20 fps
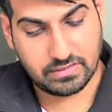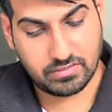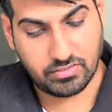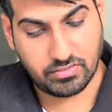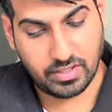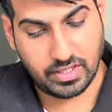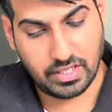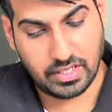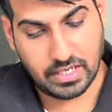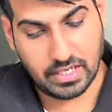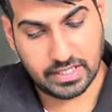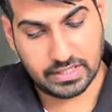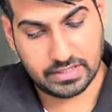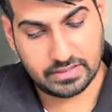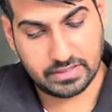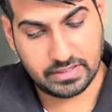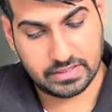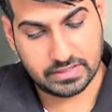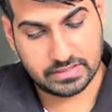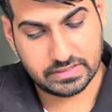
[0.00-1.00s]

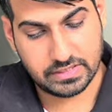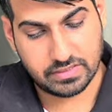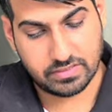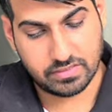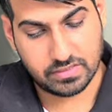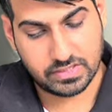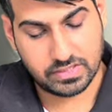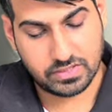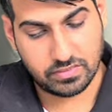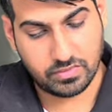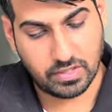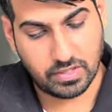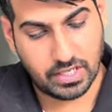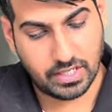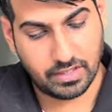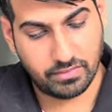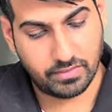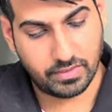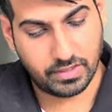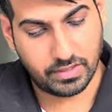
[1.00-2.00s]
3I3 is equals to
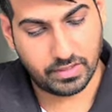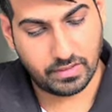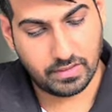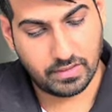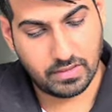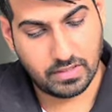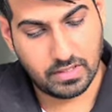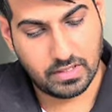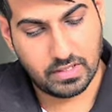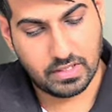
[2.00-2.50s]
I1.